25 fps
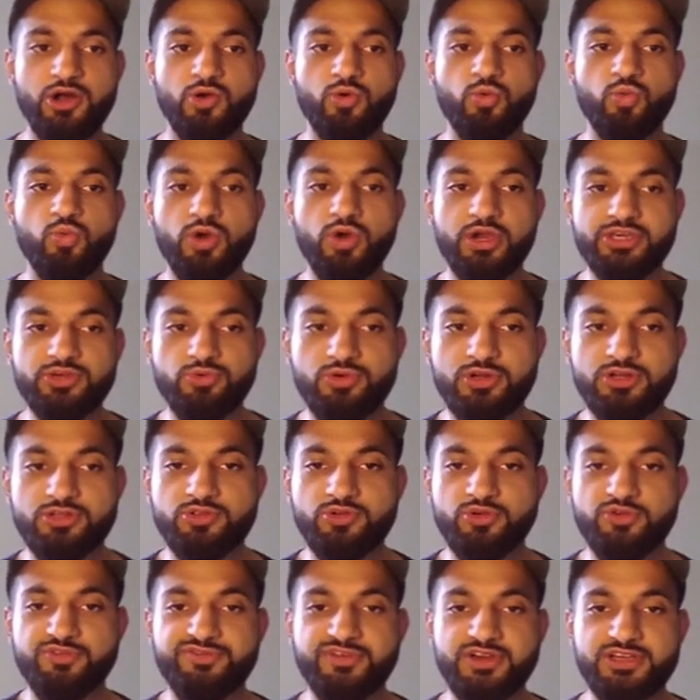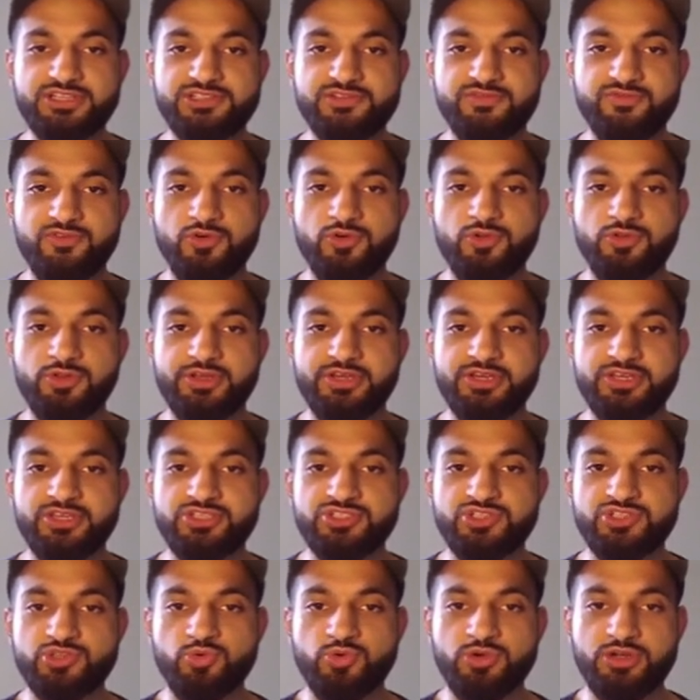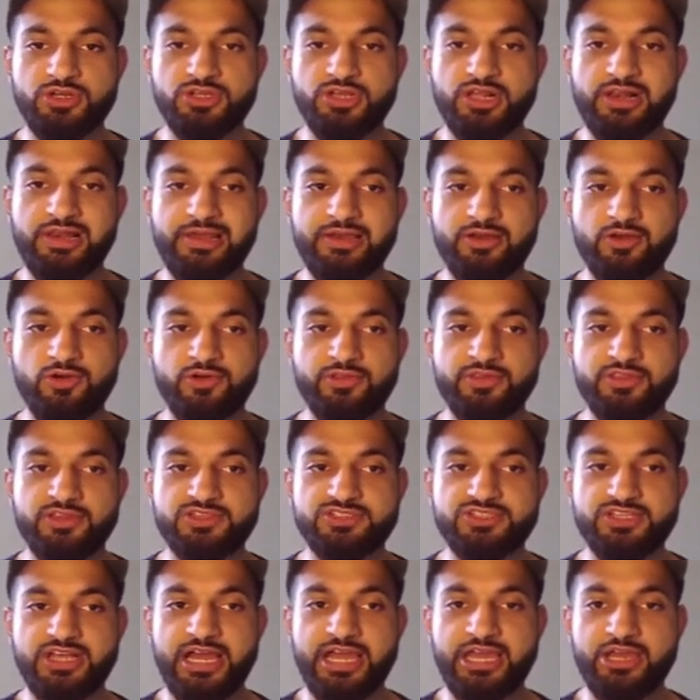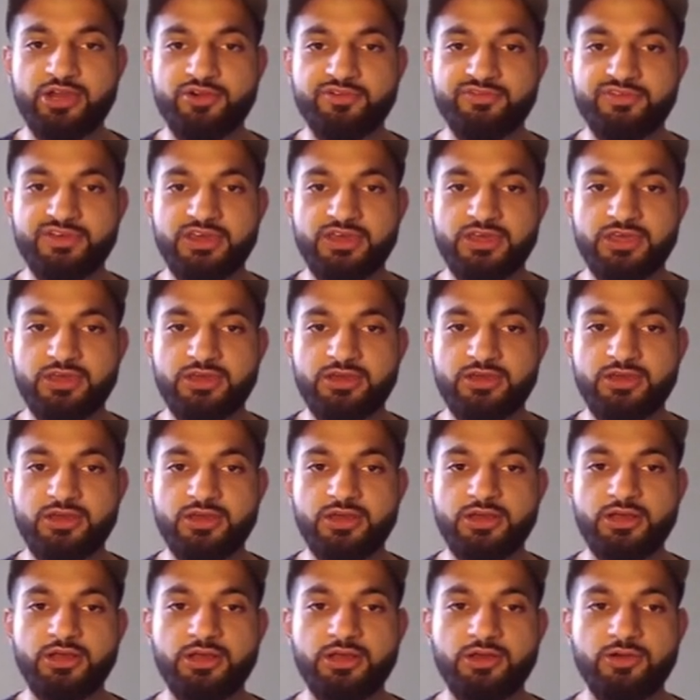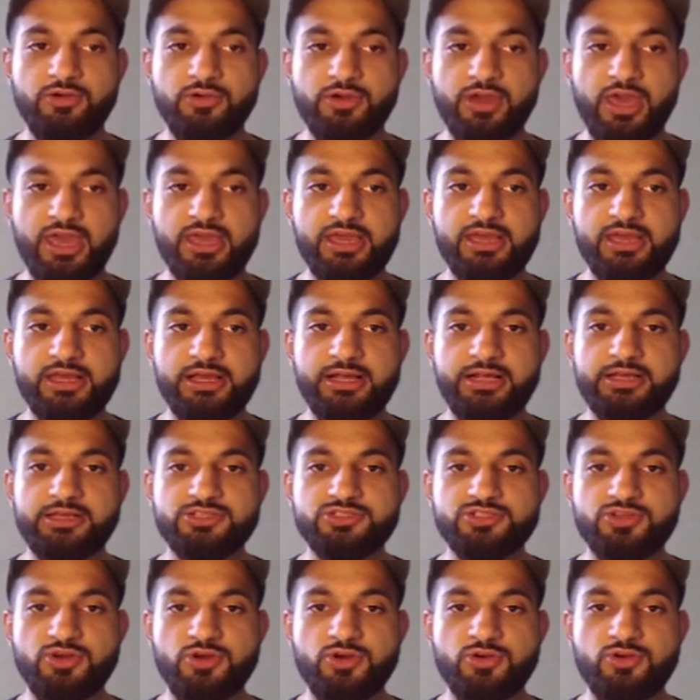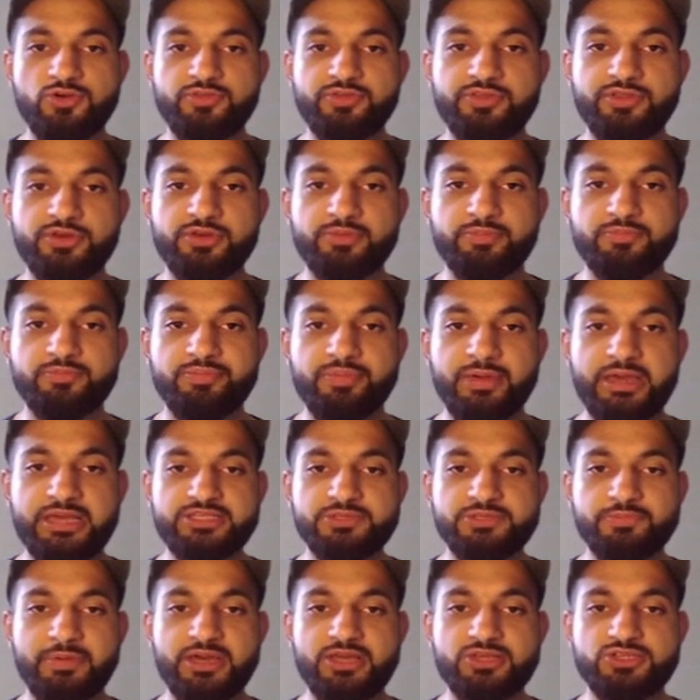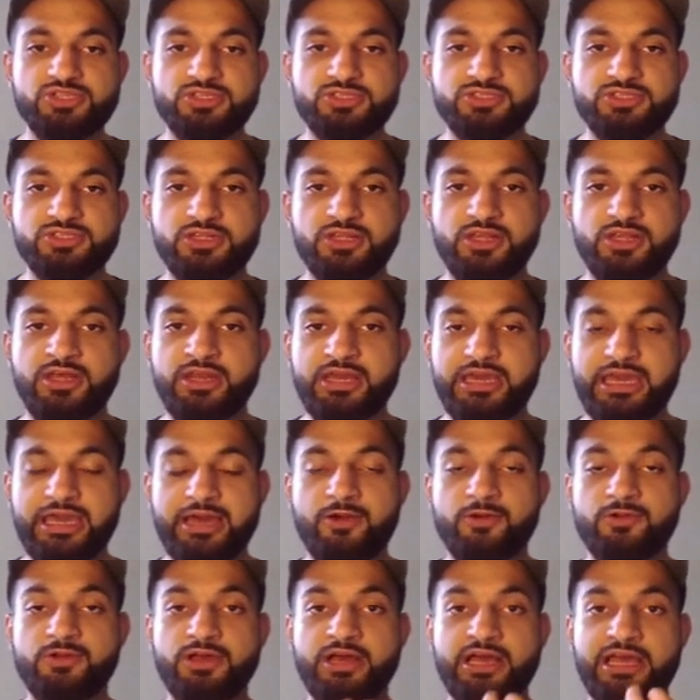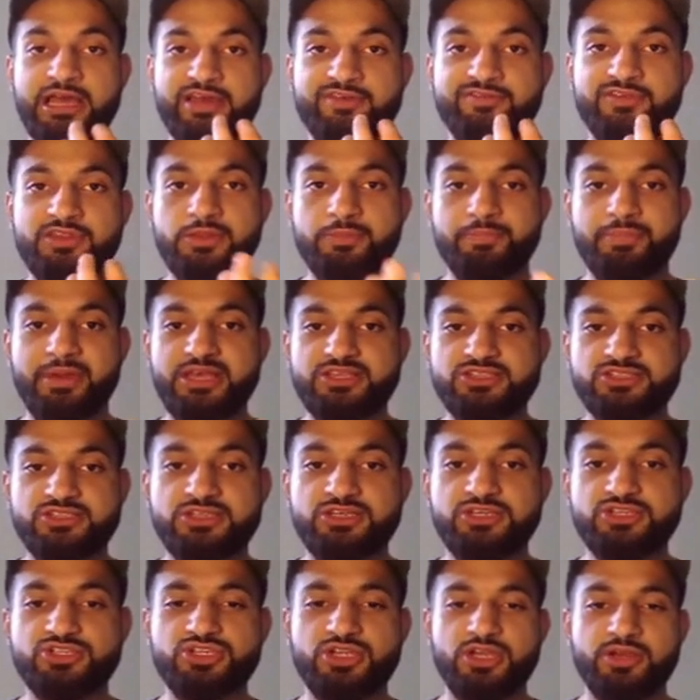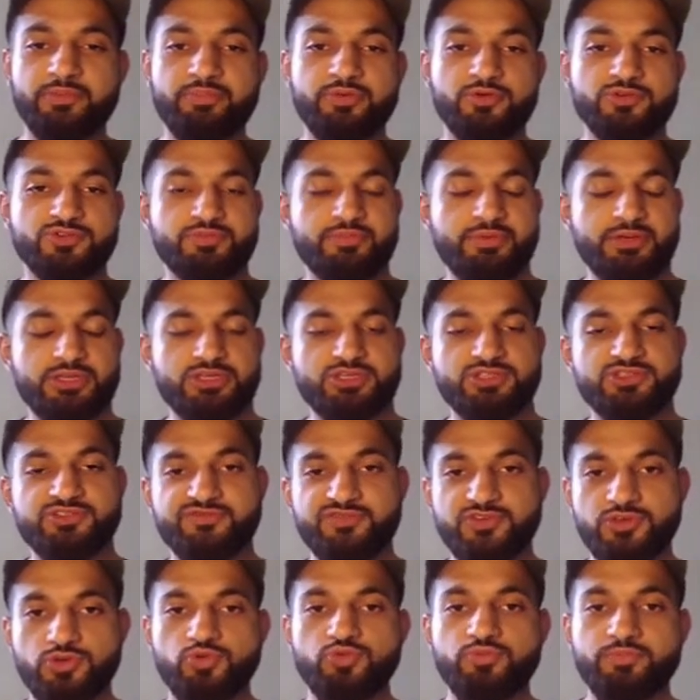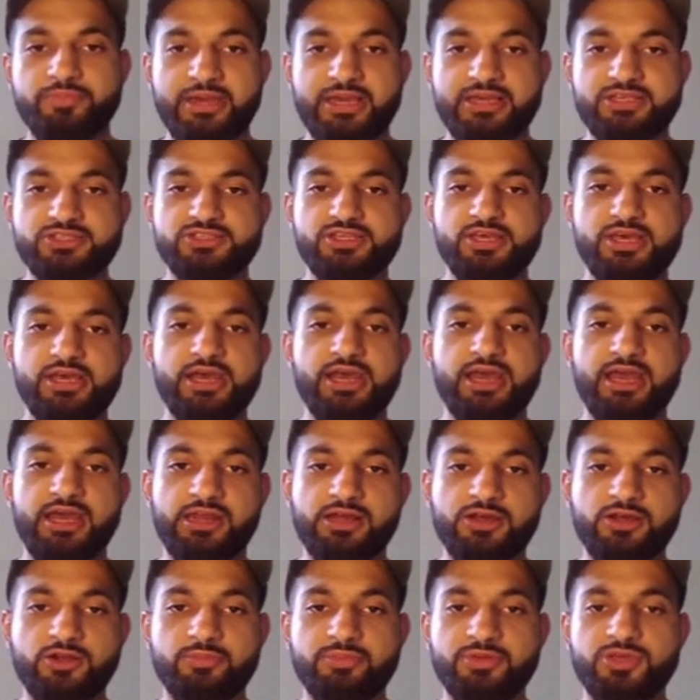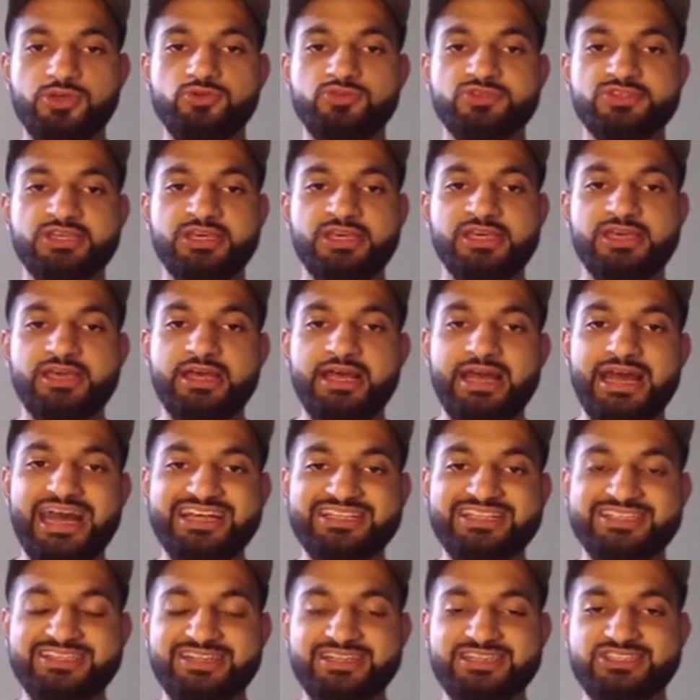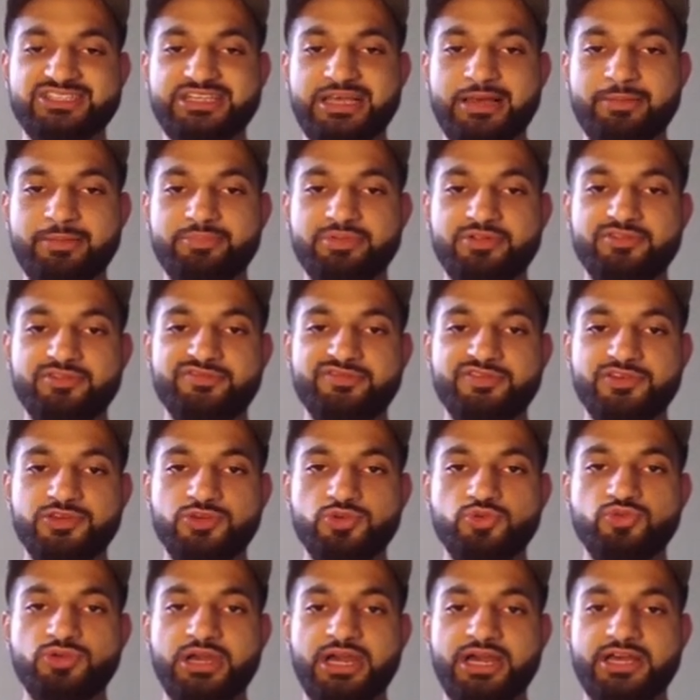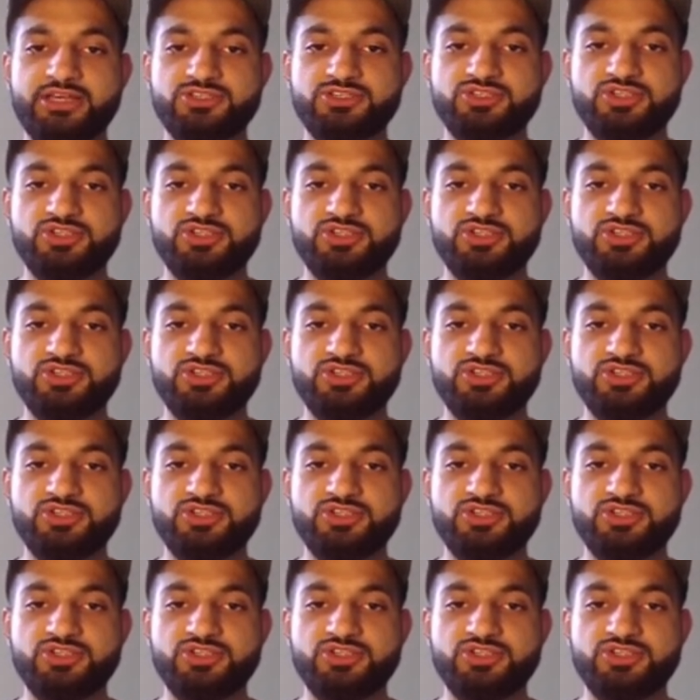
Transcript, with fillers: What you want to do first of all is you want to click on this eye over here, okay? So the pets page is an account I have in the pets niche. I post pictures of cute pets, and I'm going to be using it as an example for you guys.